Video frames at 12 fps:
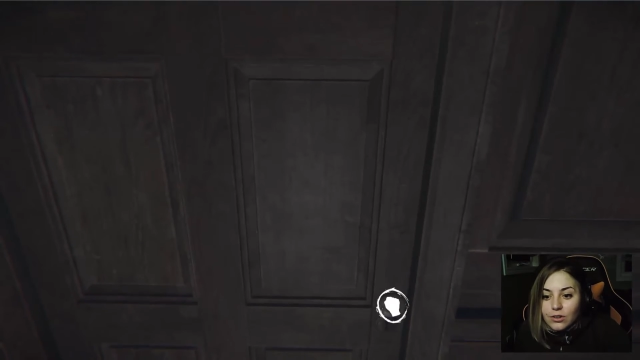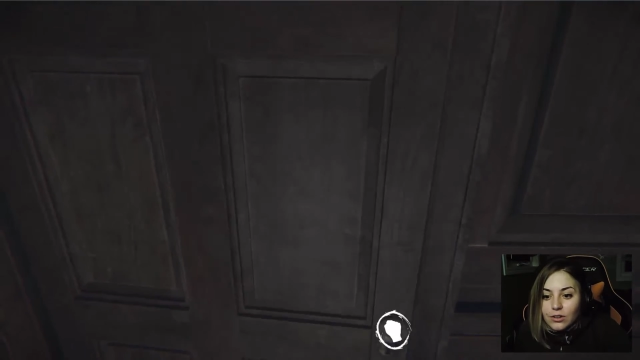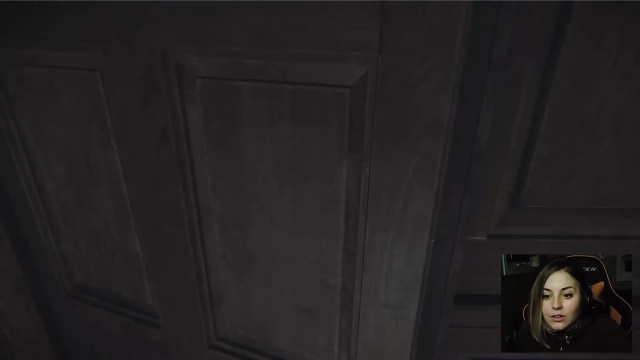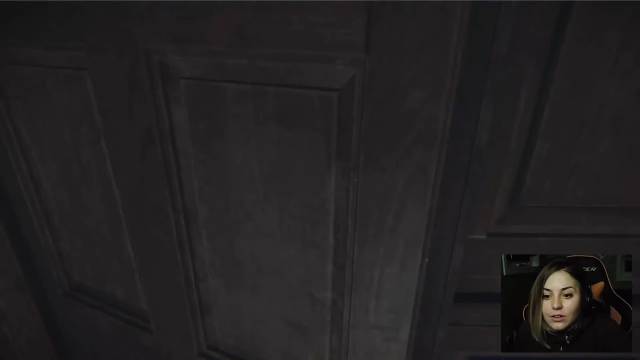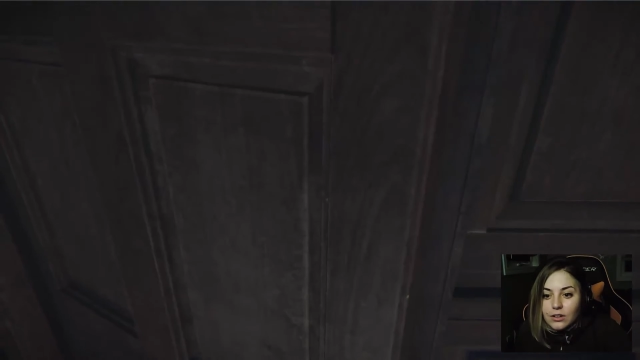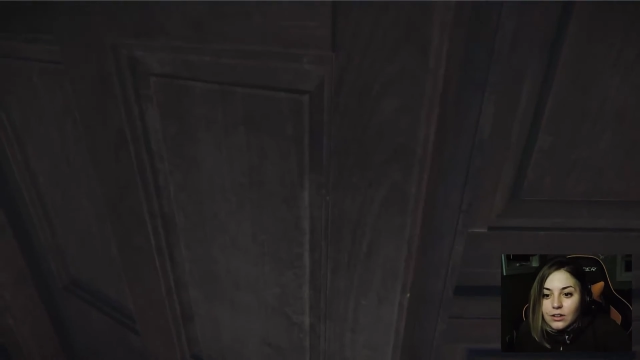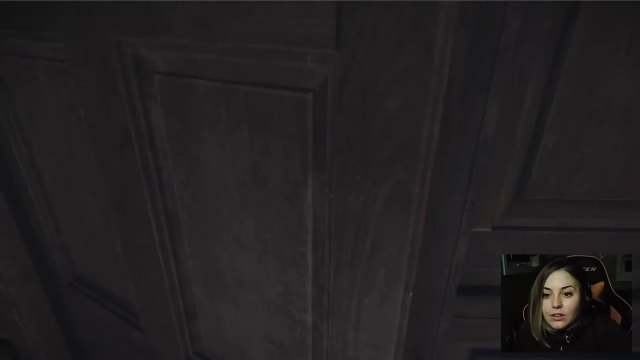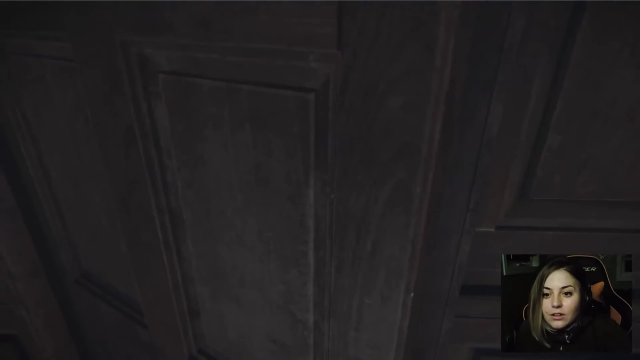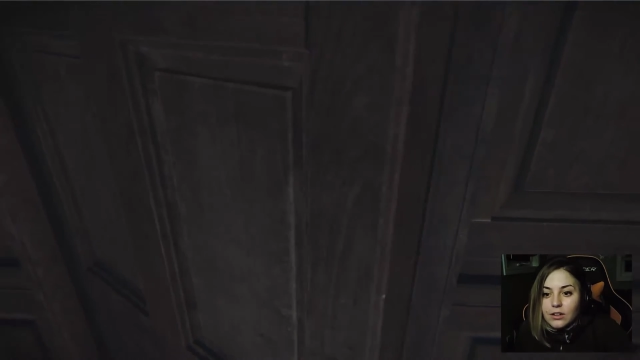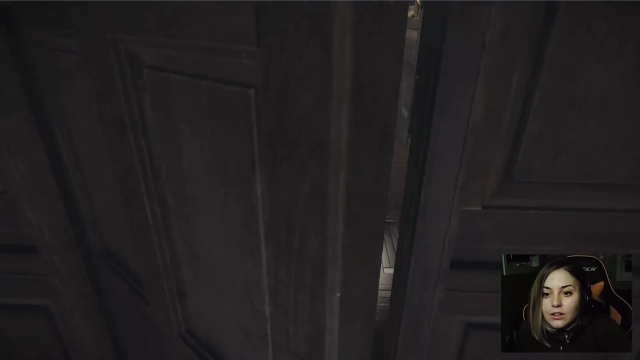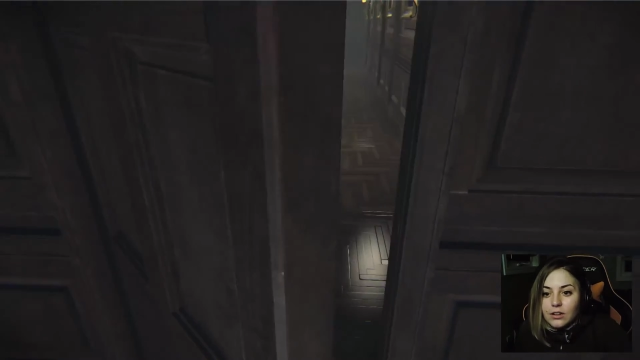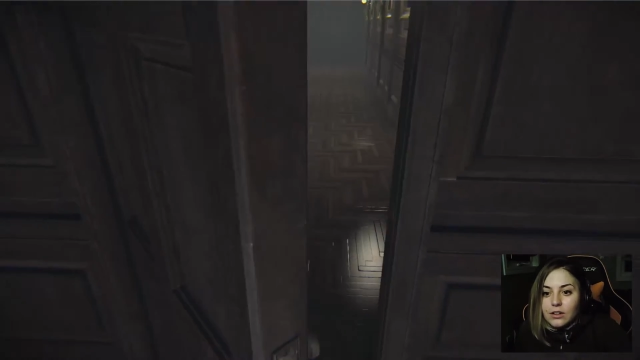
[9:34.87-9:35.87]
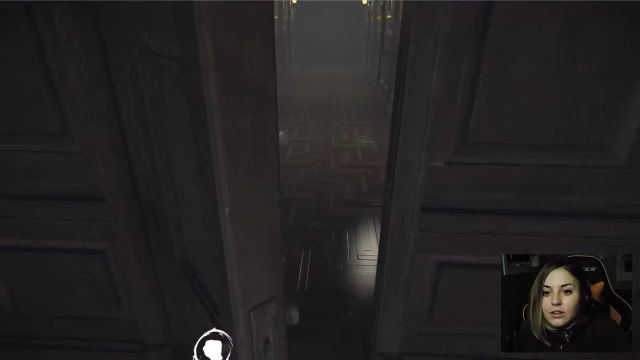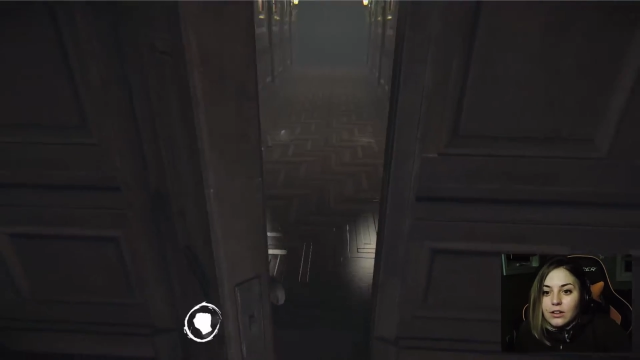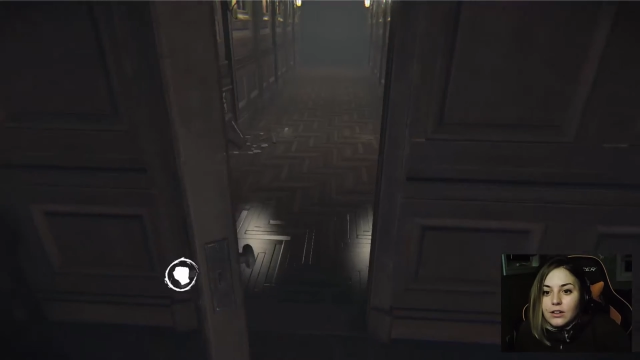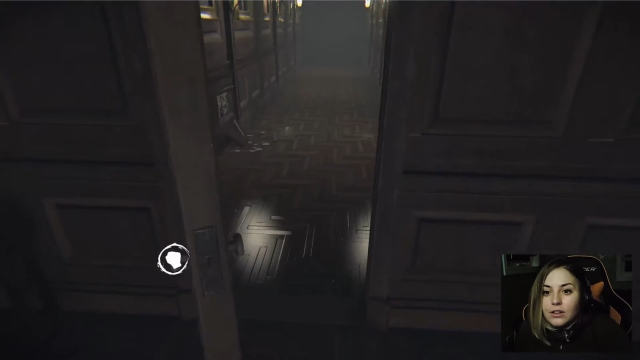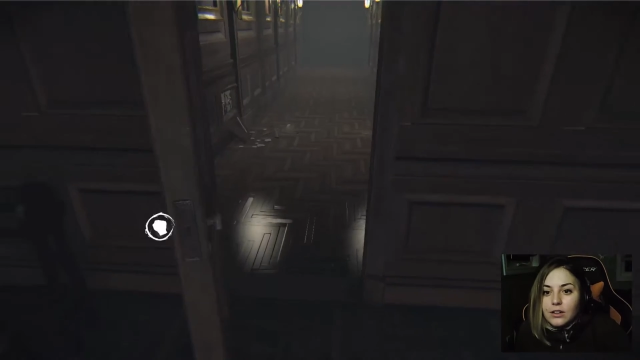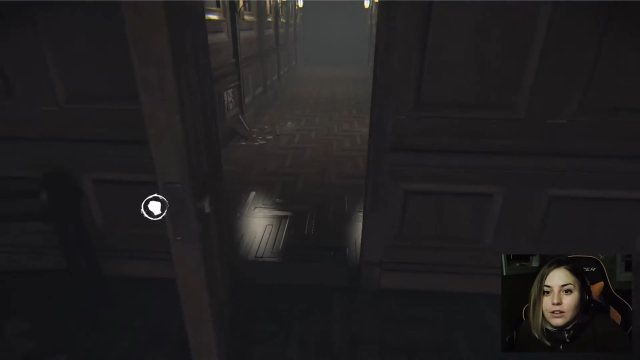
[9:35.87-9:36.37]

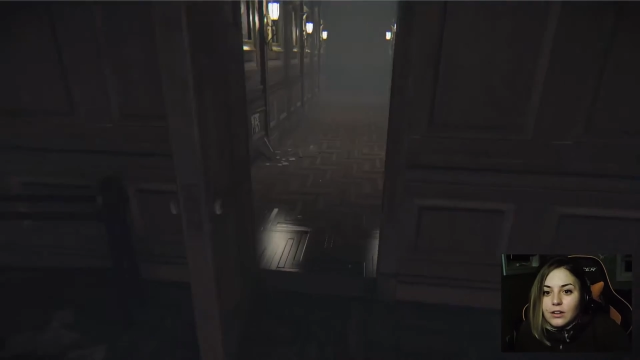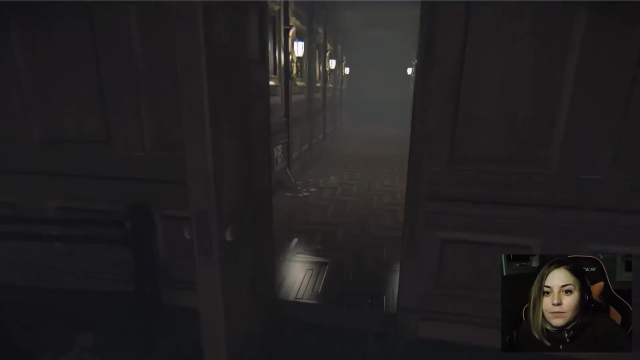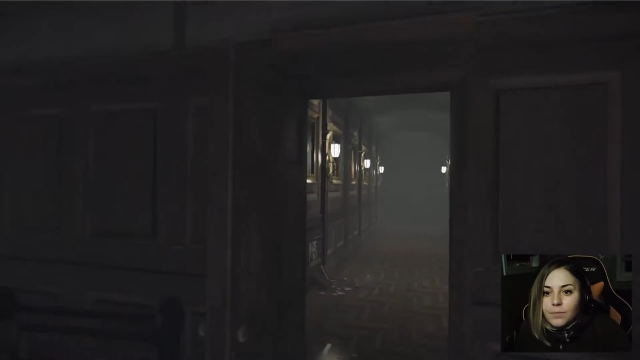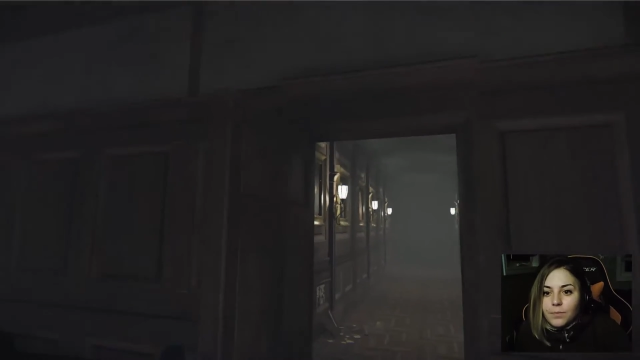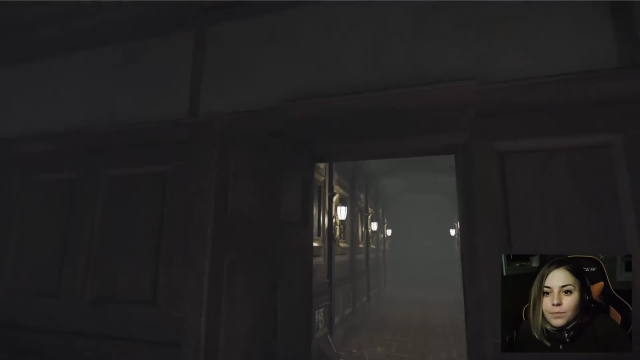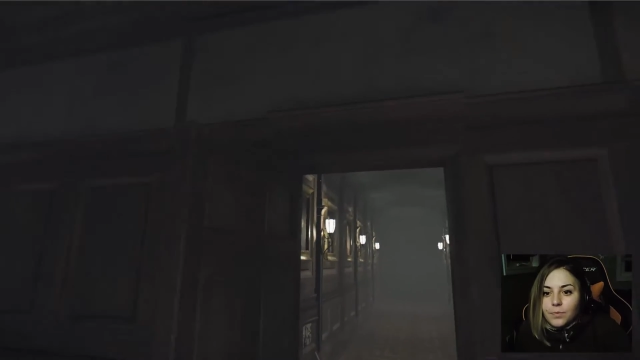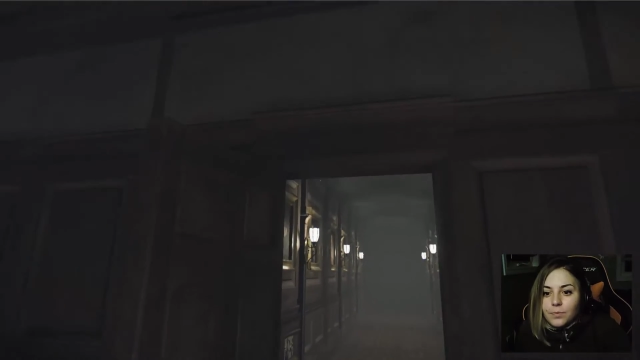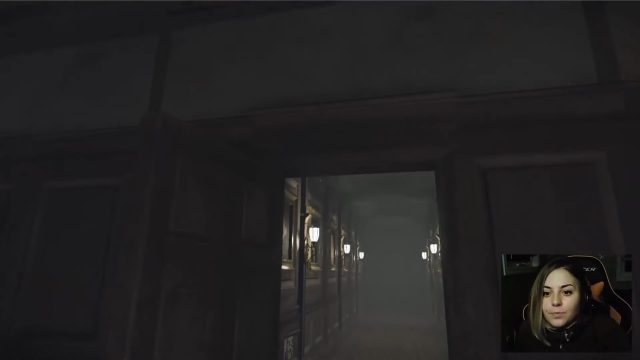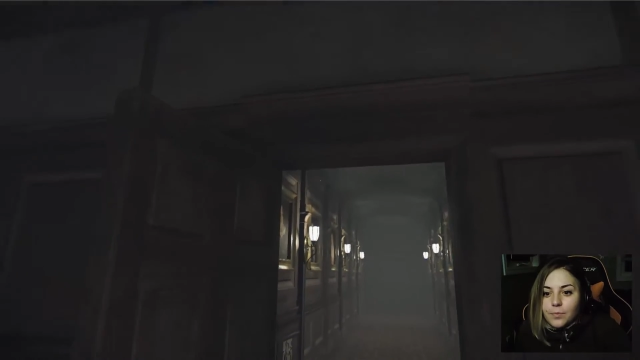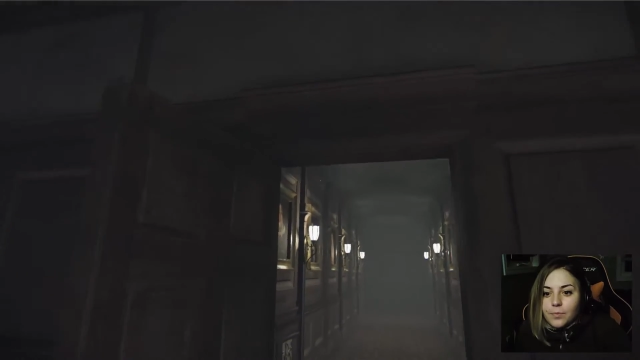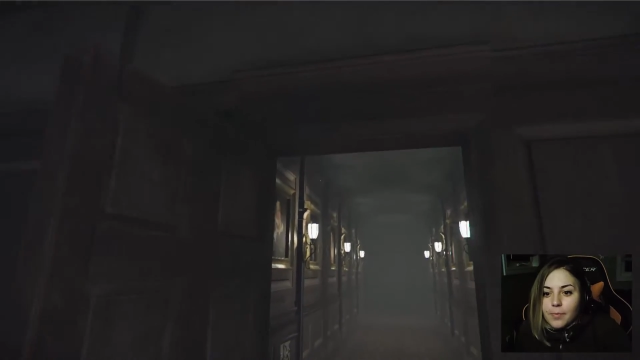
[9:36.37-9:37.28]
Nothing is said.